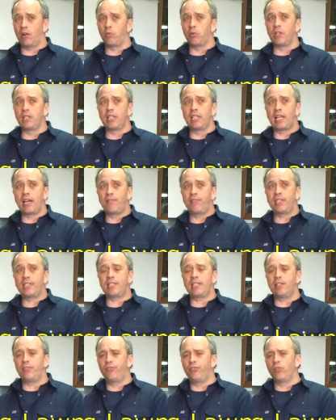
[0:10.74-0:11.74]
Will have it
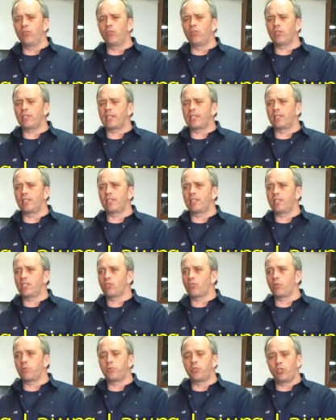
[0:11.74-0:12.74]
if you look at the
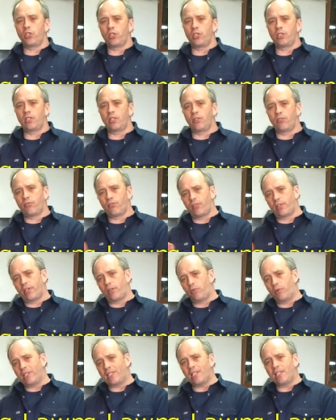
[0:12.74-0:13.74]
description of
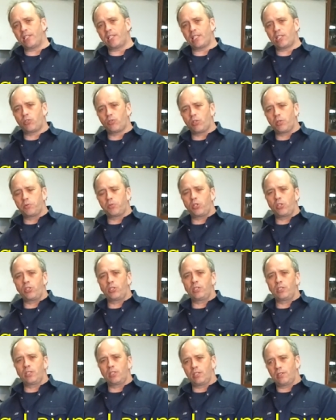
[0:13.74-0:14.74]
written
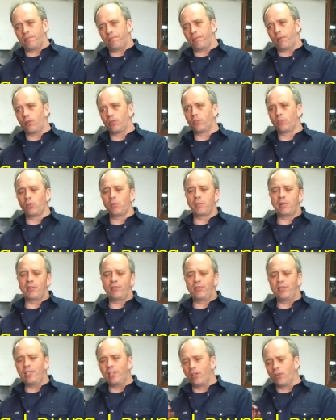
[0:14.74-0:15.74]
description under my
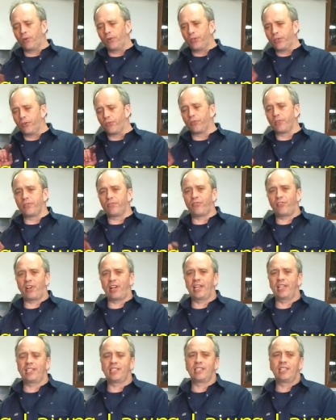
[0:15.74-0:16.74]
video. You will
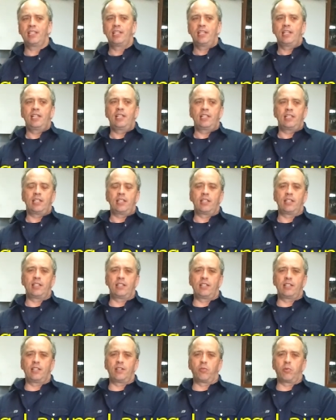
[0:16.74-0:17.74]
find
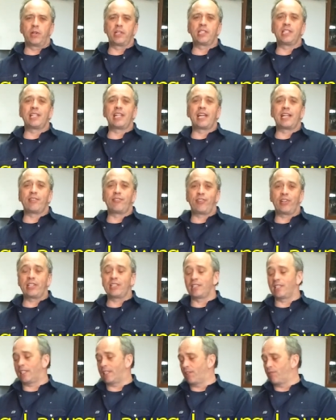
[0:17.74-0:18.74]
where did I
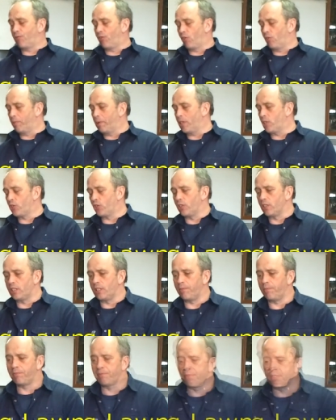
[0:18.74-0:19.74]
find that information.
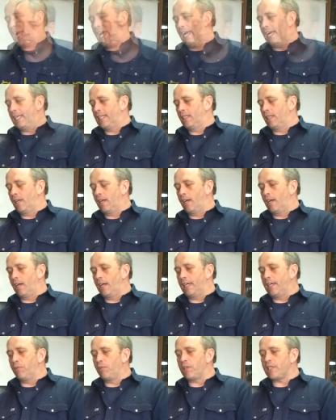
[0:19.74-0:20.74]
And
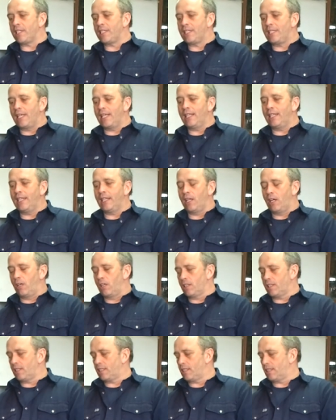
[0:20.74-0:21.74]
he was telling
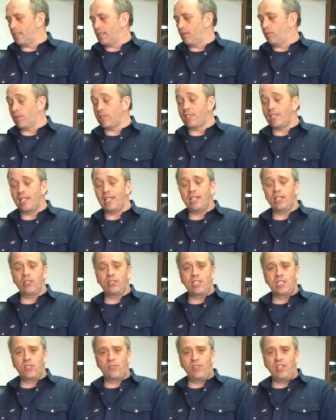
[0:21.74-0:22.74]
on
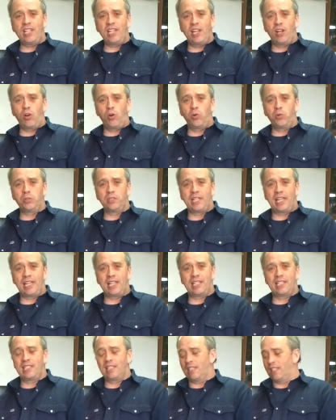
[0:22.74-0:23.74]
his video,
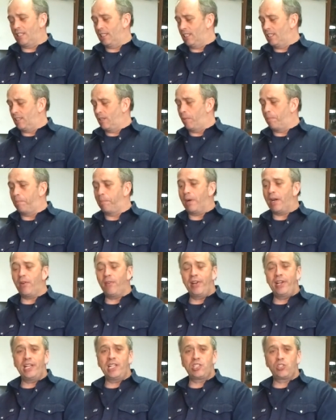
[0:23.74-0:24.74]
then the
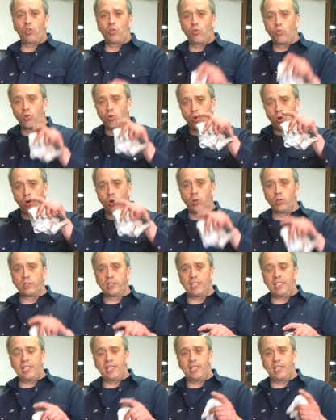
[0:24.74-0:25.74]
bearings who hold
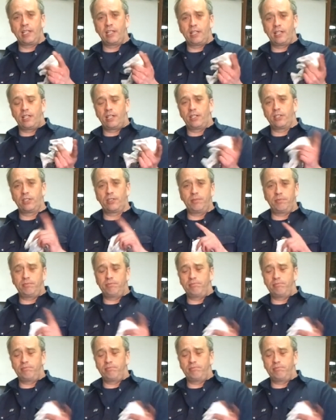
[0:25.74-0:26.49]
the.